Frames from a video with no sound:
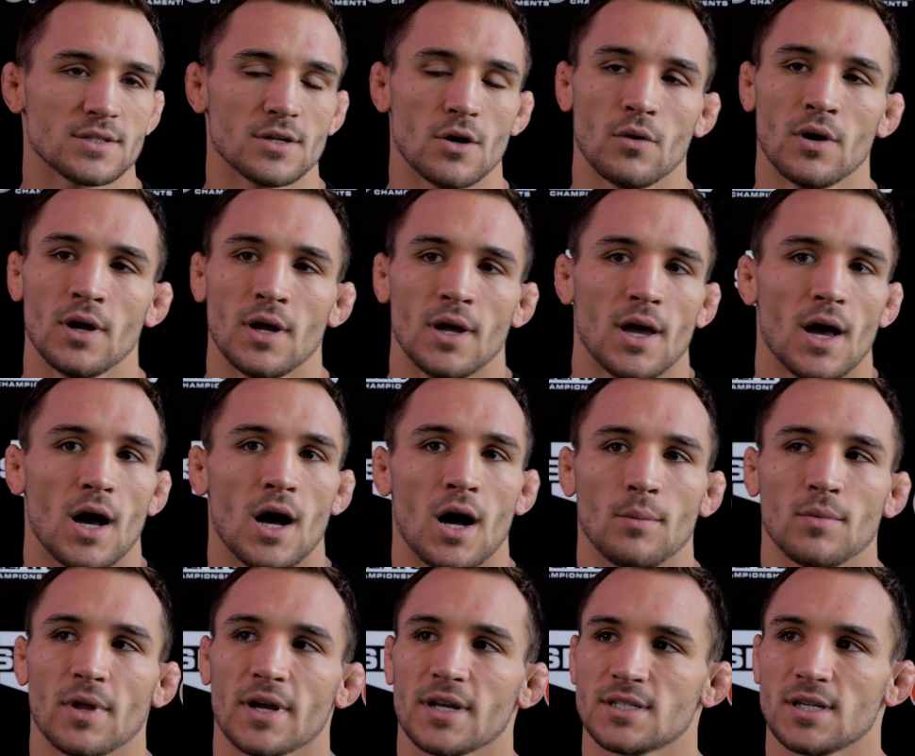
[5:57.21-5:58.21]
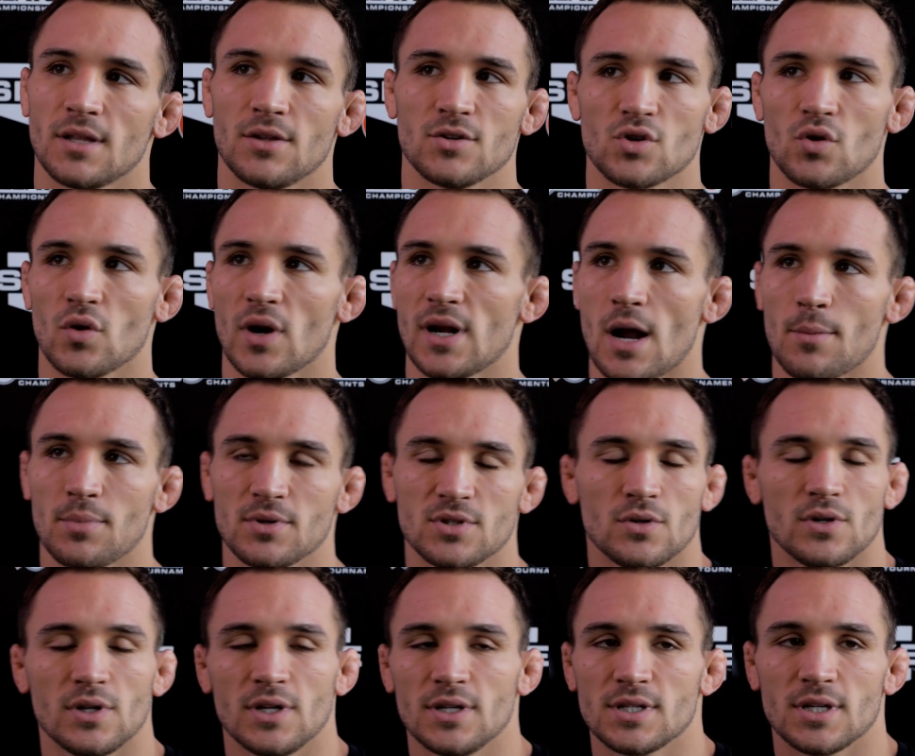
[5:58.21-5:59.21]
So like I said, there's great
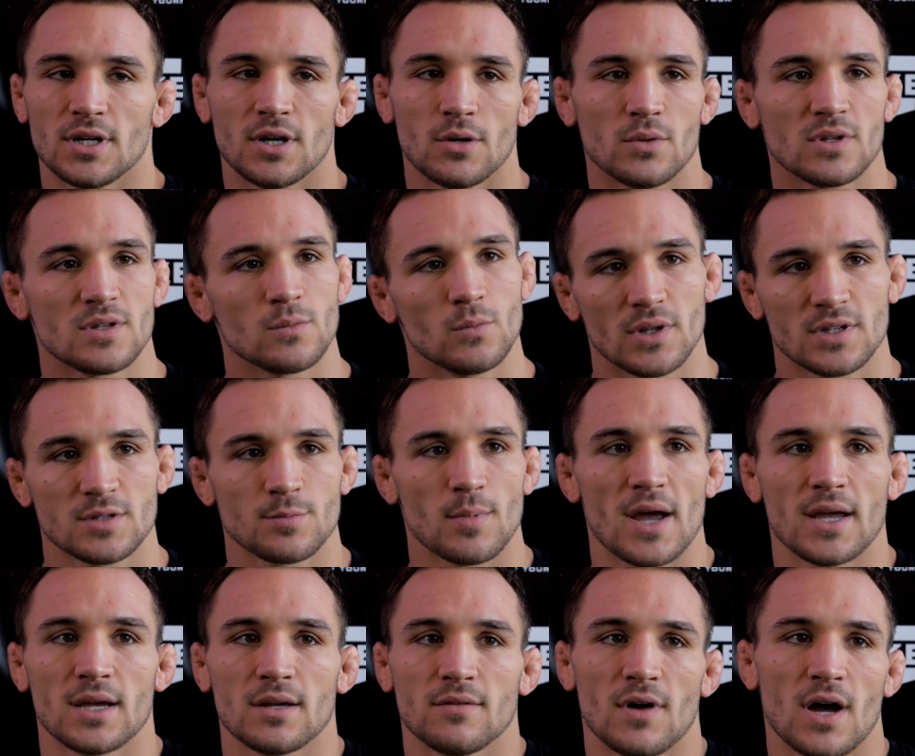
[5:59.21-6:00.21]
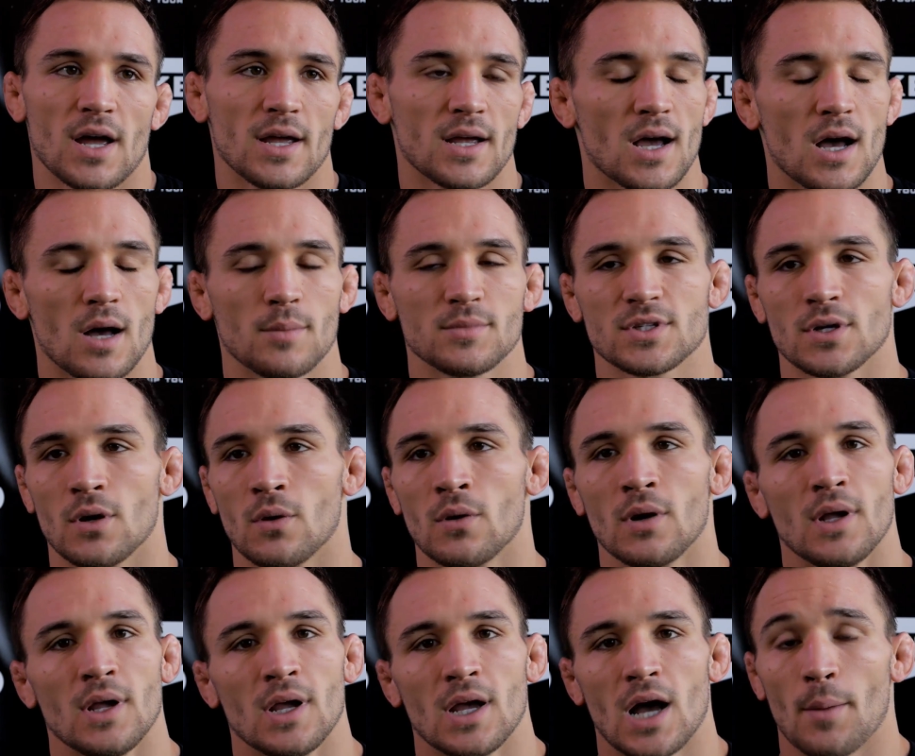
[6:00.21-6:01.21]
opportunities here with Spike and Viacom. So
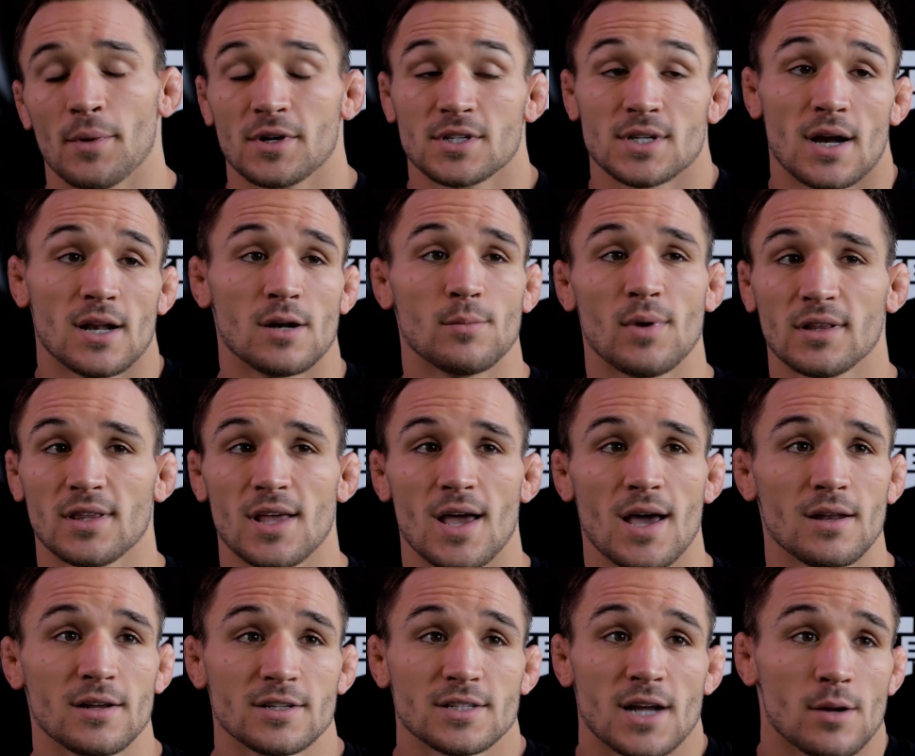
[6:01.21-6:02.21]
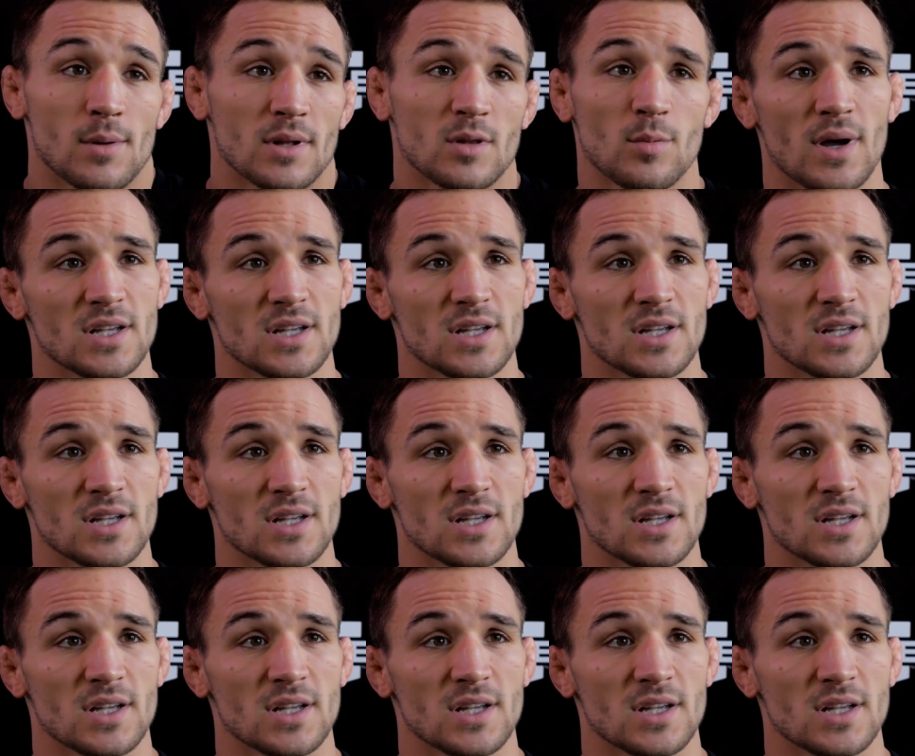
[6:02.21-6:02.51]
I'm excited about that. Excited about the